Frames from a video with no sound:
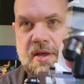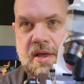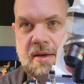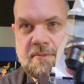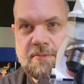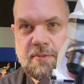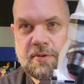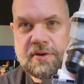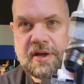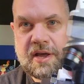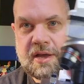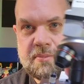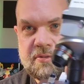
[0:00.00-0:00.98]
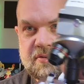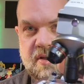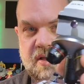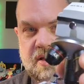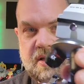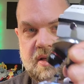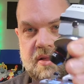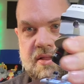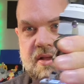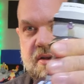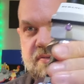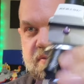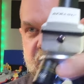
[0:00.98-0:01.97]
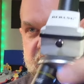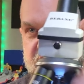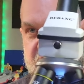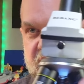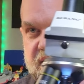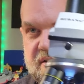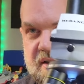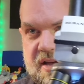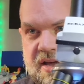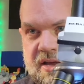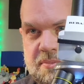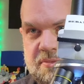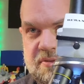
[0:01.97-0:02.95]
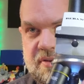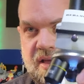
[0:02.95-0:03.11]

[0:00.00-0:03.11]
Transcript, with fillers: Yeah, four times, then you've got 10 times